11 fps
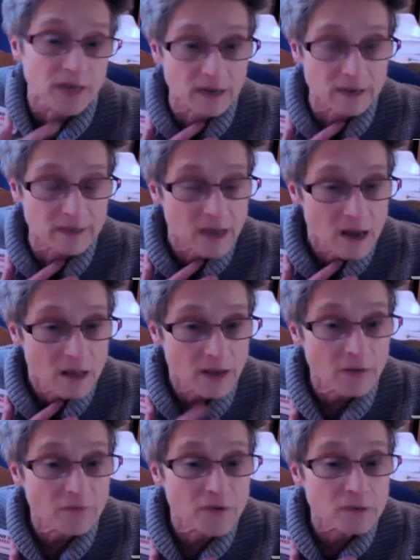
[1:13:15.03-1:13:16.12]
because
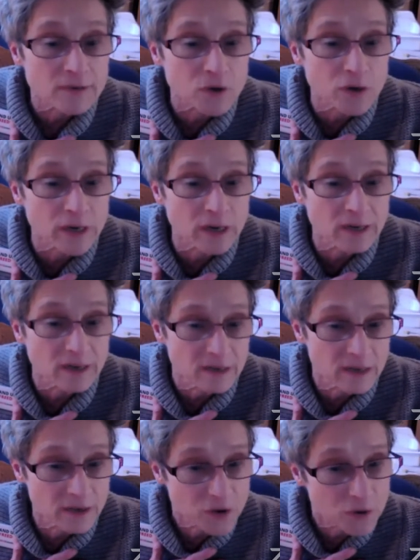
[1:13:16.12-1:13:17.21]
that feels good
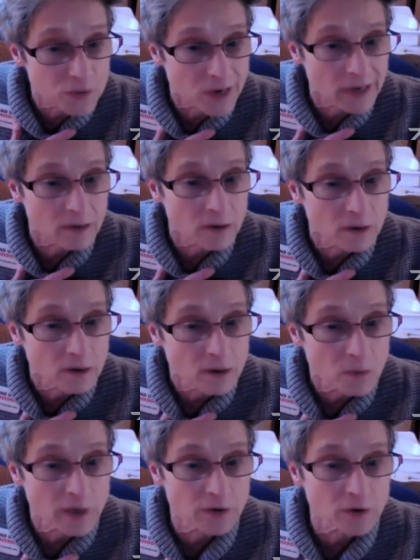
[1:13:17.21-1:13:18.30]
in you, right? When you